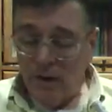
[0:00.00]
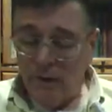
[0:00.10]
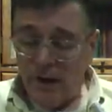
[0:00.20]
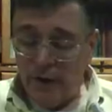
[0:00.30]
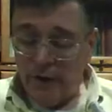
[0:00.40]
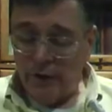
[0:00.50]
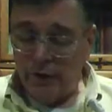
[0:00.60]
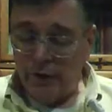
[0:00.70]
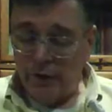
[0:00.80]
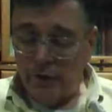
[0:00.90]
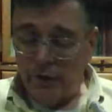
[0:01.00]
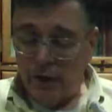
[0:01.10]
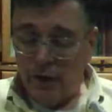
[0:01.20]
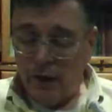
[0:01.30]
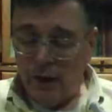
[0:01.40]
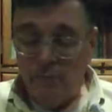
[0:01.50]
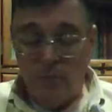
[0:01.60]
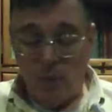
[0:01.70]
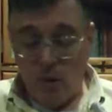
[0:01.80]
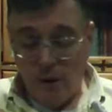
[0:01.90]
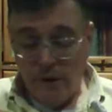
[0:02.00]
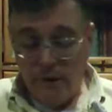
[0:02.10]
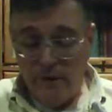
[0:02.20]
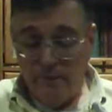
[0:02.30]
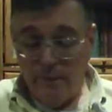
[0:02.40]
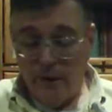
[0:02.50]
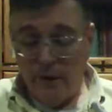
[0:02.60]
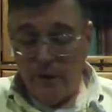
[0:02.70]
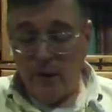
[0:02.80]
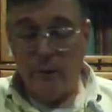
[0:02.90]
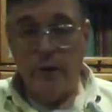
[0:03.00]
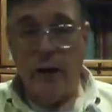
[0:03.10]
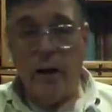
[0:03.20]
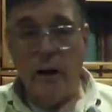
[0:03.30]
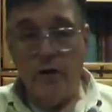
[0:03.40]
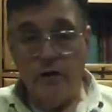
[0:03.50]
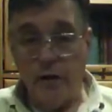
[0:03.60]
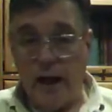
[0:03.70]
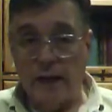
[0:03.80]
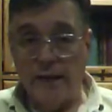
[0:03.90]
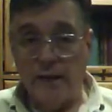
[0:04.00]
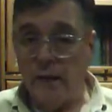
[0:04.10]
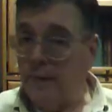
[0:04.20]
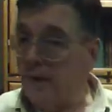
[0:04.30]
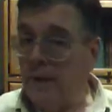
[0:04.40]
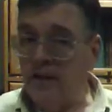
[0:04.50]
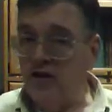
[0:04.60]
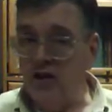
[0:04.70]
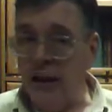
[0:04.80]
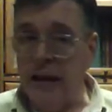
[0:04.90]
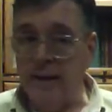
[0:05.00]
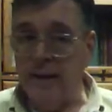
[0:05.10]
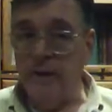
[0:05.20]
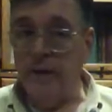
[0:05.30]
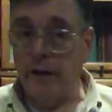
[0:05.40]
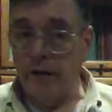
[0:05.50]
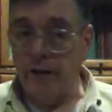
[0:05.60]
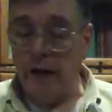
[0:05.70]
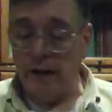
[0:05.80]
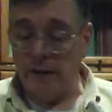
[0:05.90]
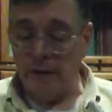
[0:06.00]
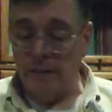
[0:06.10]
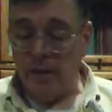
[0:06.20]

The S is broad, so I'm saying slata. I'm not saying schlata. I'm saying slata.